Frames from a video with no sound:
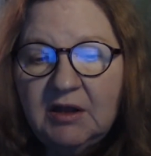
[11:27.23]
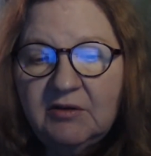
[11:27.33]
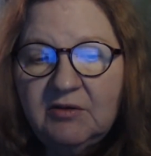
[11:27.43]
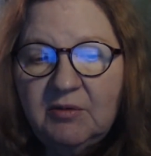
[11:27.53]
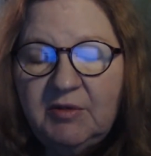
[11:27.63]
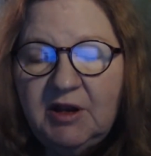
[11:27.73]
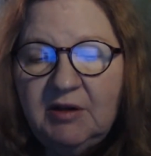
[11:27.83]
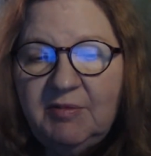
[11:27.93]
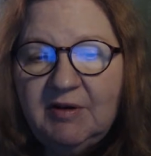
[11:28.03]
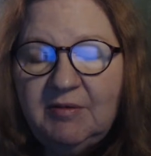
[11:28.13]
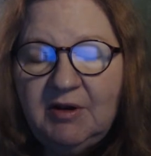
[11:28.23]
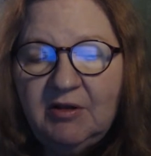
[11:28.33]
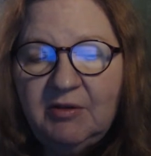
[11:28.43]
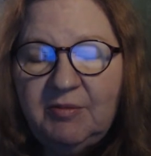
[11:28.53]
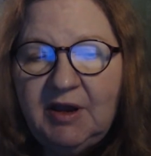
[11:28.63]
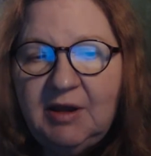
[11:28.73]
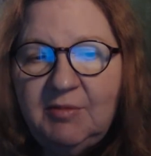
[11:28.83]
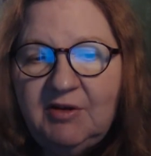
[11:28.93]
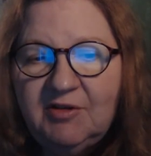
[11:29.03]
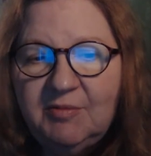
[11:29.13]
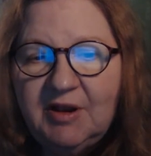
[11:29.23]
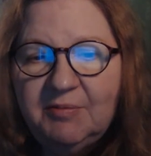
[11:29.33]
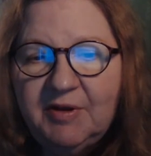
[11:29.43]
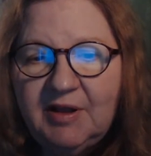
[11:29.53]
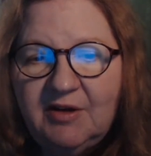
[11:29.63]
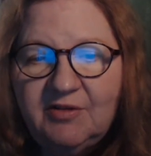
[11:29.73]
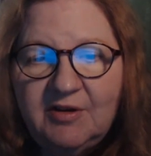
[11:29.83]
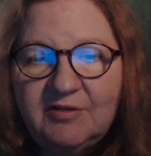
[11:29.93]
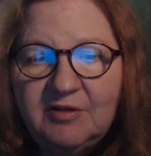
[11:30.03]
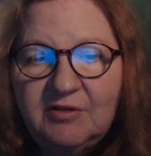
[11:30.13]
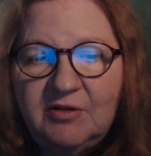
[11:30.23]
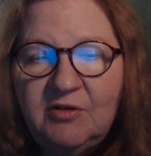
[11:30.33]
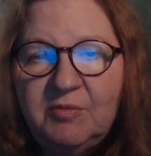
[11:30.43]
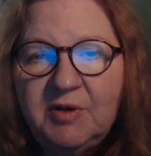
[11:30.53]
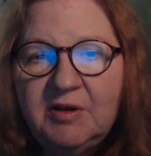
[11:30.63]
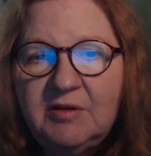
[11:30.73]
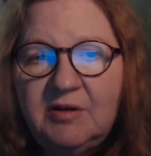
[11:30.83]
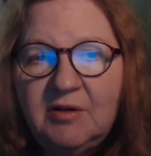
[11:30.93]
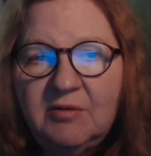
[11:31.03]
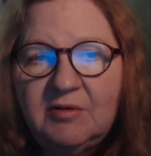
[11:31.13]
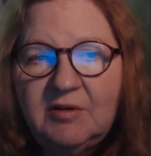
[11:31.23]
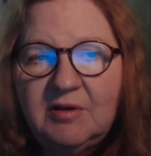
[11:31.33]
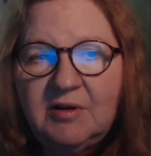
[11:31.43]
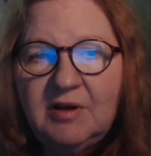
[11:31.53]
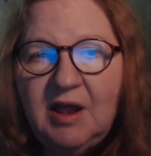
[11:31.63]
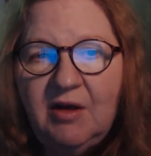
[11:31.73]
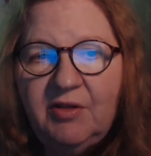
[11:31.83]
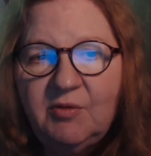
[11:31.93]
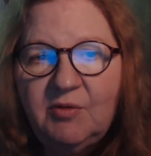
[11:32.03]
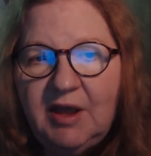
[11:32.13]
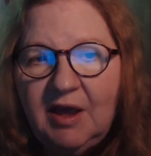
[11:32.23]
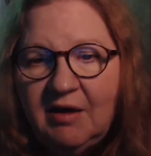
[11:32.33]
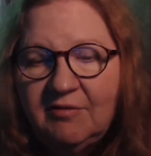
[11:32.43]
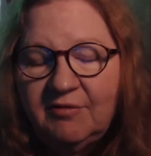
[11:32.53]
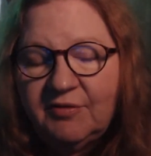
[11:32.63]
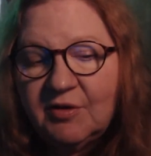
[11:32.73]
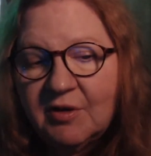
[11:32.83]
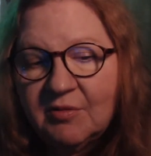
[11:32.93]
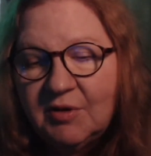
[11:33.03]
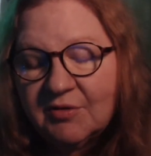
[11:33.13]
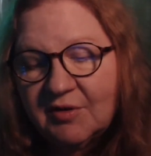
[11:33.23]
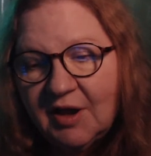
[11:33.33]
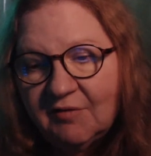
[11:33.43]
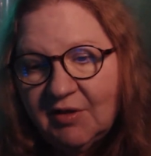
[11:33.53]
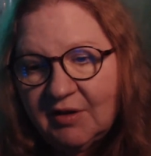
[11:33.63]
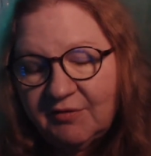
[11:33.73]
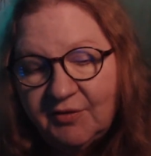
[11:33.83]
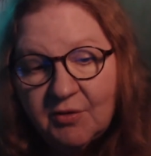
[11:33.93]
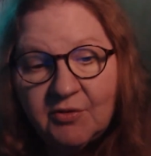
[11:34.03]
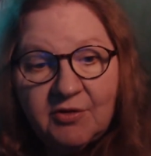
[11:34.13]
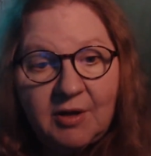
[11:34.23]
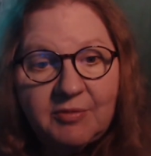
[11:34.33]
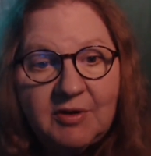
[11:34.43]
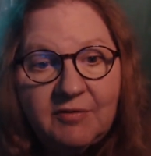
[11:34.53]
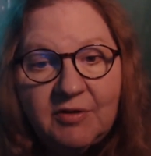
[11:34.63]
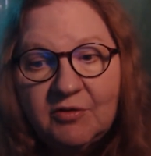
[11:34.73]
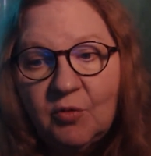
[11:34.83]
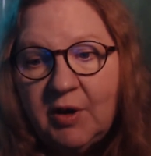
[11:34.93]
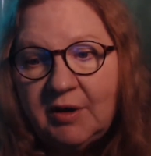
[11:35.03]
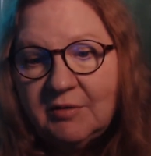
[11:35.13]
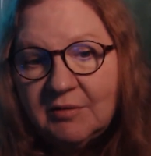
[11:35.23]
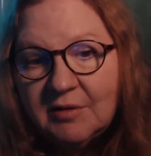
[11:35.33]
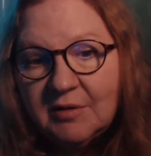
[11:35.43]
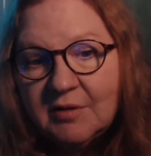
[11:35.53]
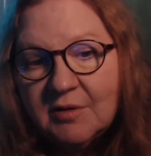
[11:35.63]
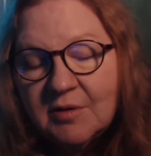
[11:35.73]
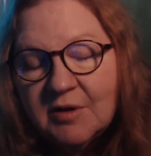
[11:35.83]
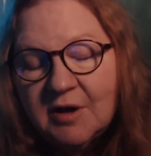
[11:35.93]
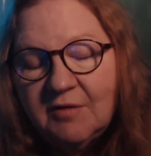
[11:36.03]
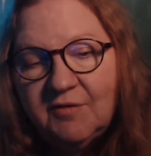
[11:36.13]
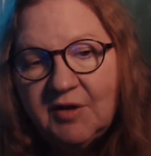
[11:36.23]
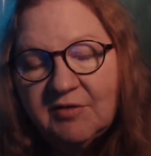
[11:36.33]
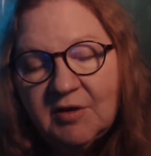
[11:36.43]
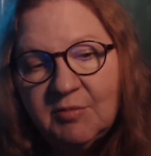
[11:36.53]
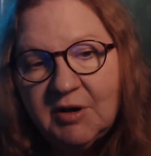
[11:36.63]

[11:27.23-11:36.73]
So, the image manipulation isn't new, but now that we used to have a lot of Photoshop stuff that's quite convincing.